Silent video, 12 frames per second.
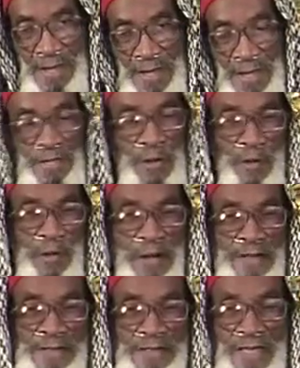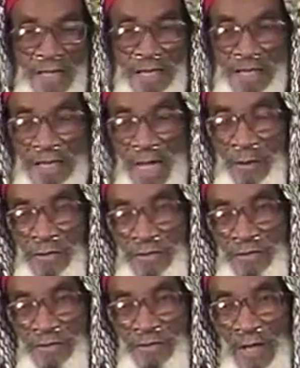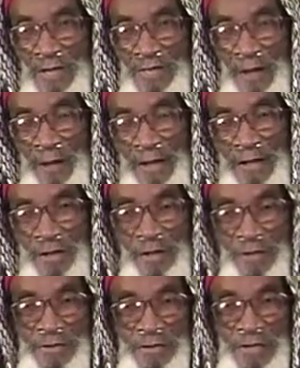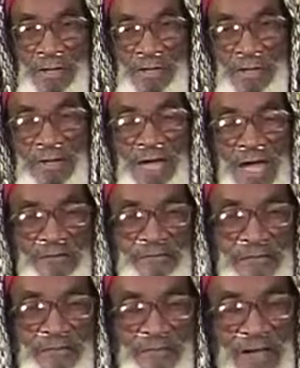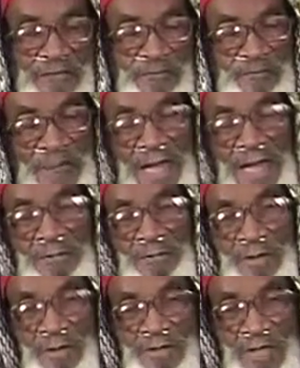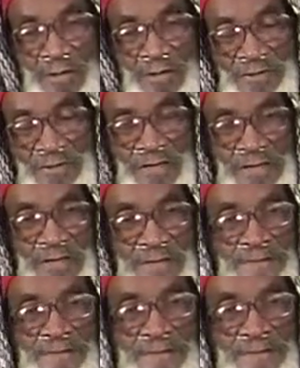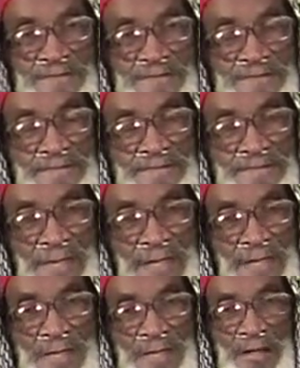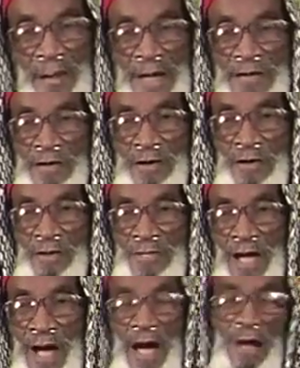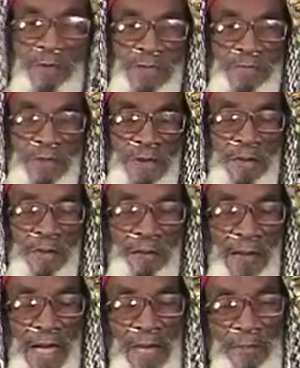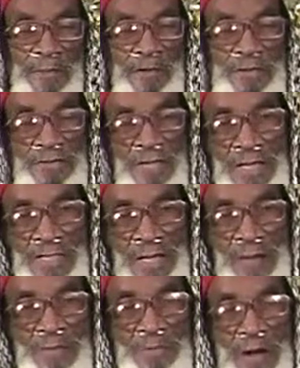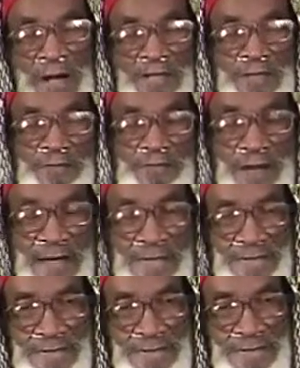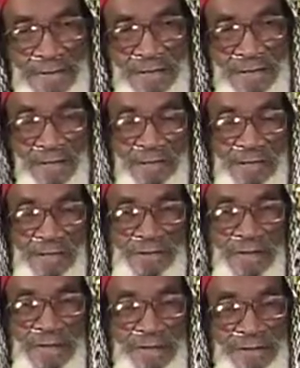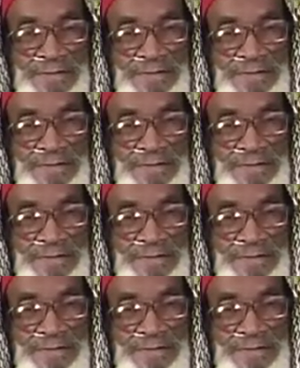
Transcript: And nobody said that they were, that nobody called the Catholic faith bad because they was in it. Nobody called the Irish people bad because they was part of the Protestants and killing each other.